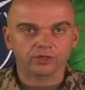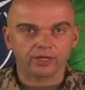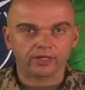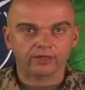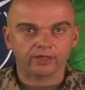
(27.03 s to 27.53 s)

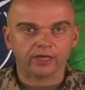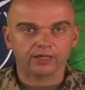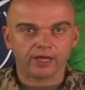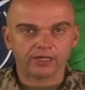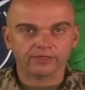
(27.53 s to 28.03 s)
at
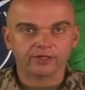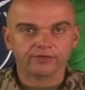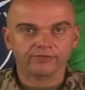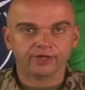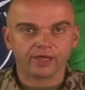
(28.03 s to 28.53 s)
ISAF
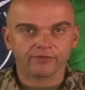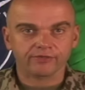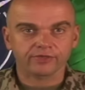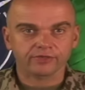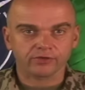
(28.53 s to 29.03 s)
and
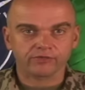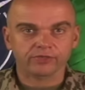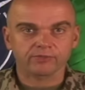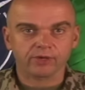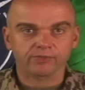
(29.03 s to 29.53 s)
Afghan
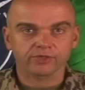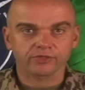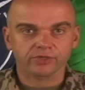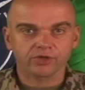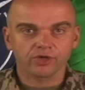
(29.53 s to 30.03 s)
service members